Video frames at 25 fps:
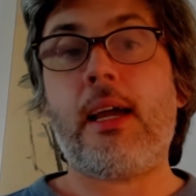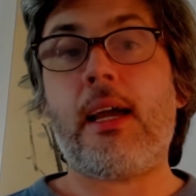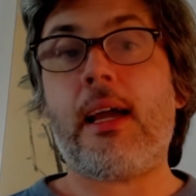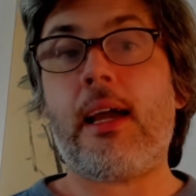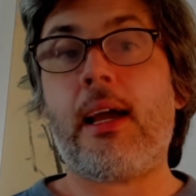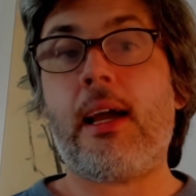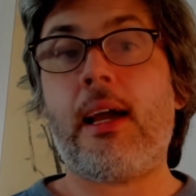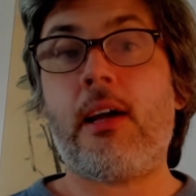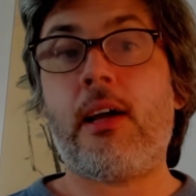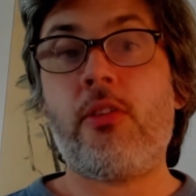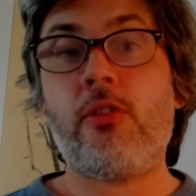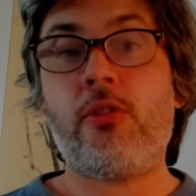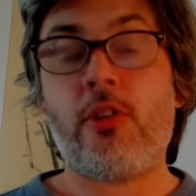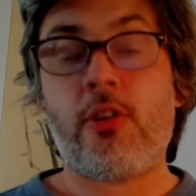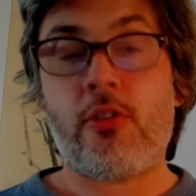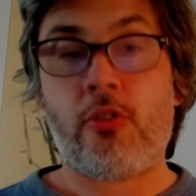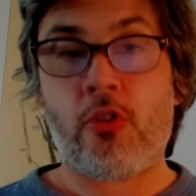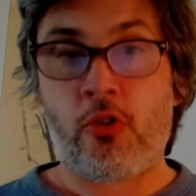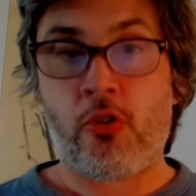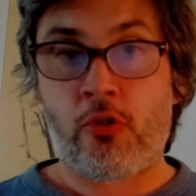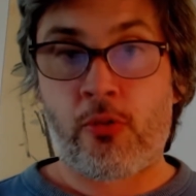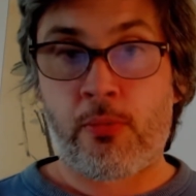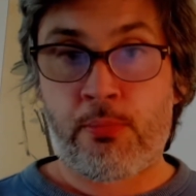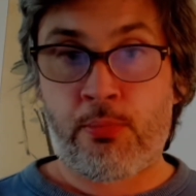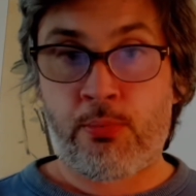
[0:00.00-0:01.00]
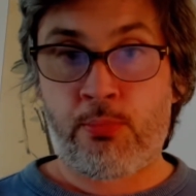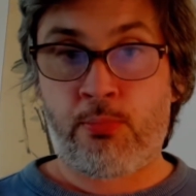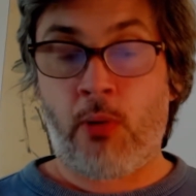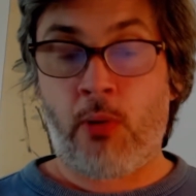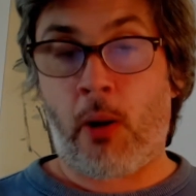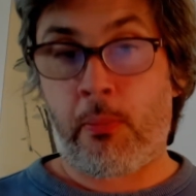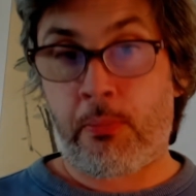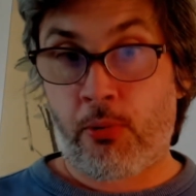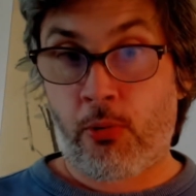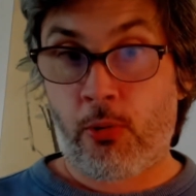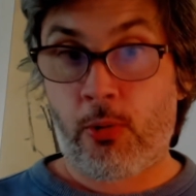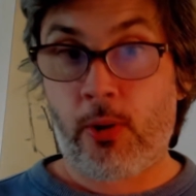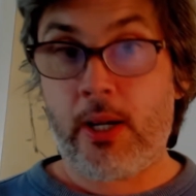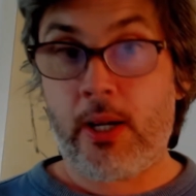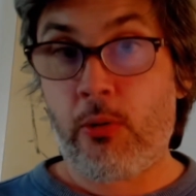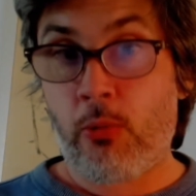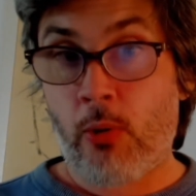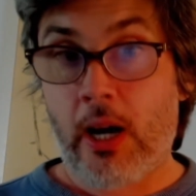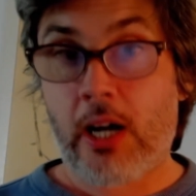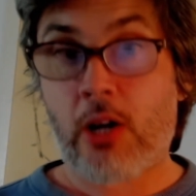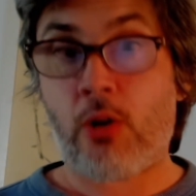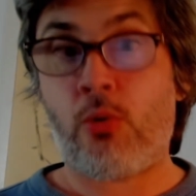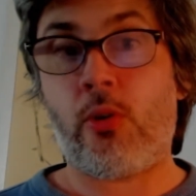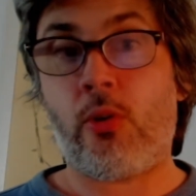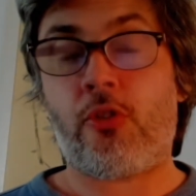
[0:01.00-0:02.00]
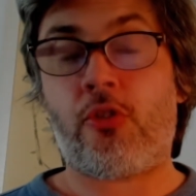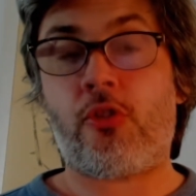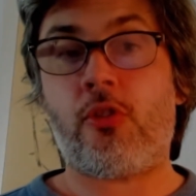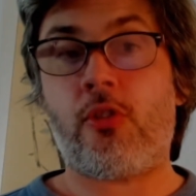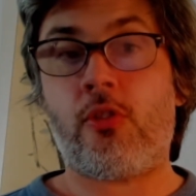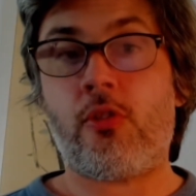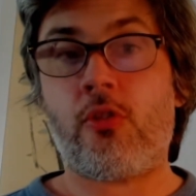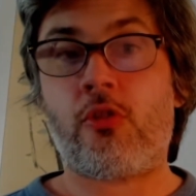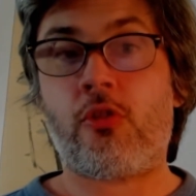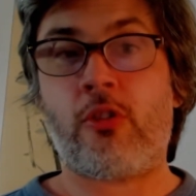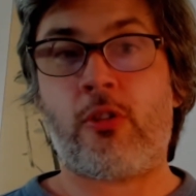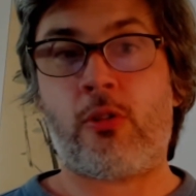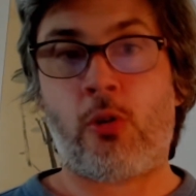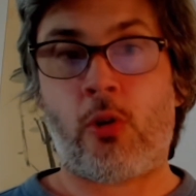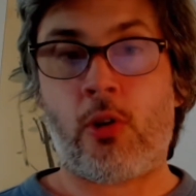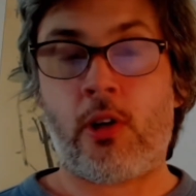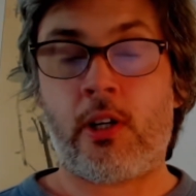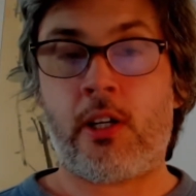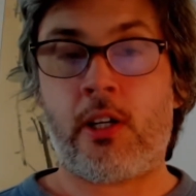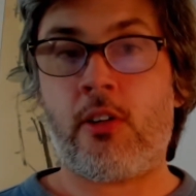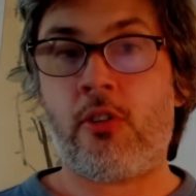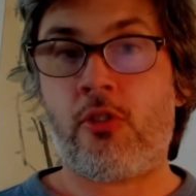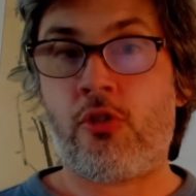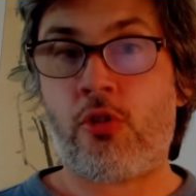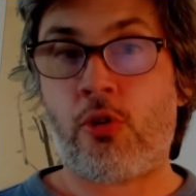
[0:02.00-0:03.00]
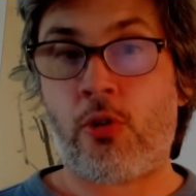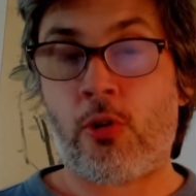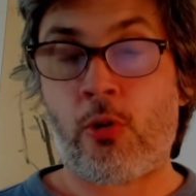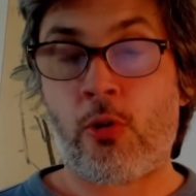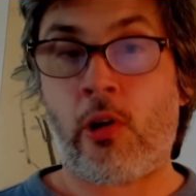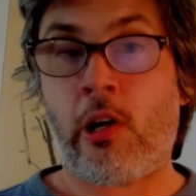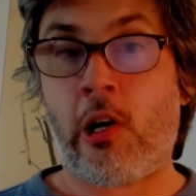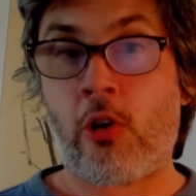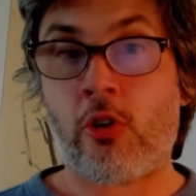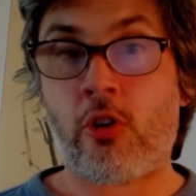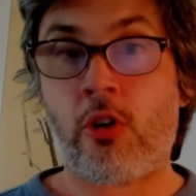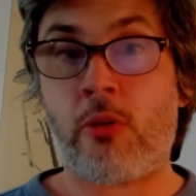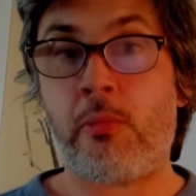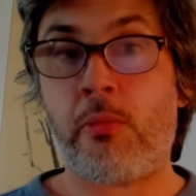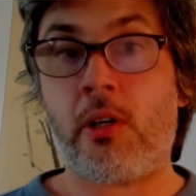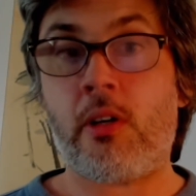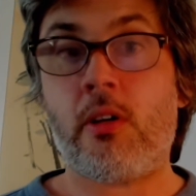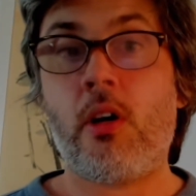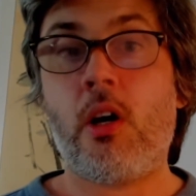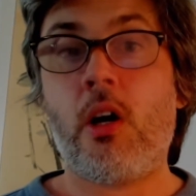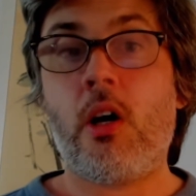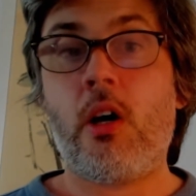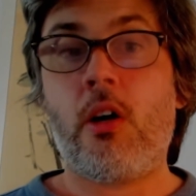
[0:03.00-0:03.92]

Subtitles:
and that it's a prerequisite to learning internal alchemy.